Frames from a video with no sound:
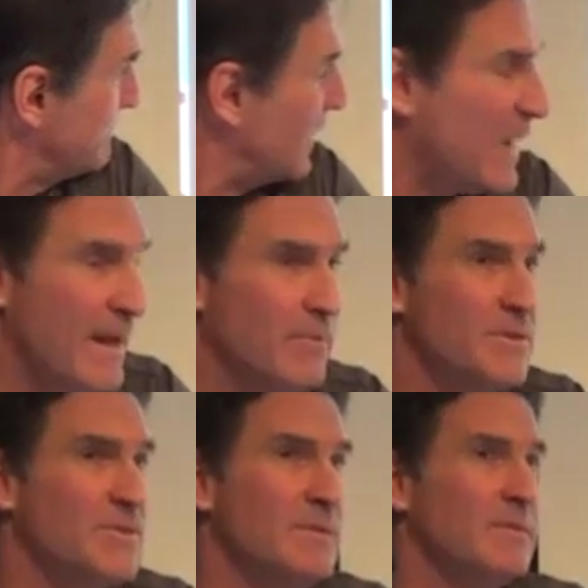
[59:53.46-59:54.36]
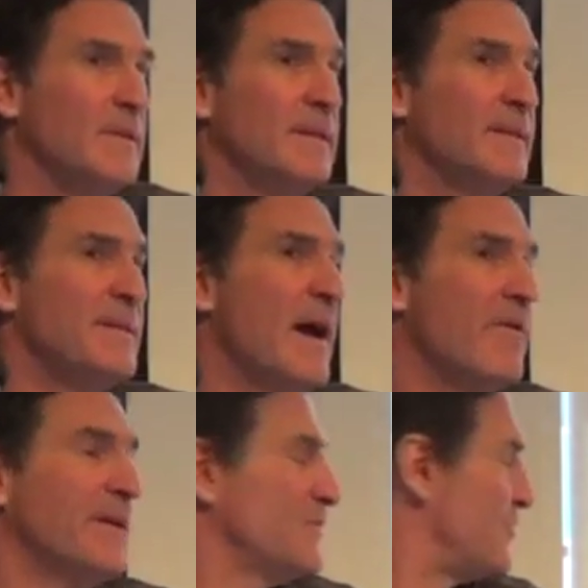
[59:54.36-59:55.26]
Okay, I was in the
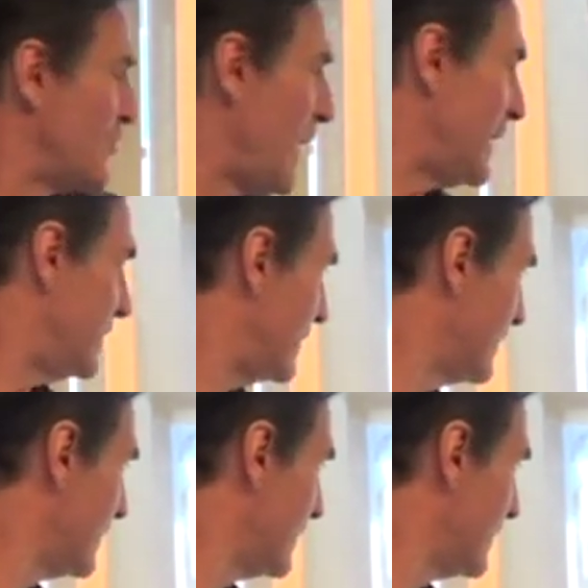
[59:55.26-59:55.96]
Darien Strait,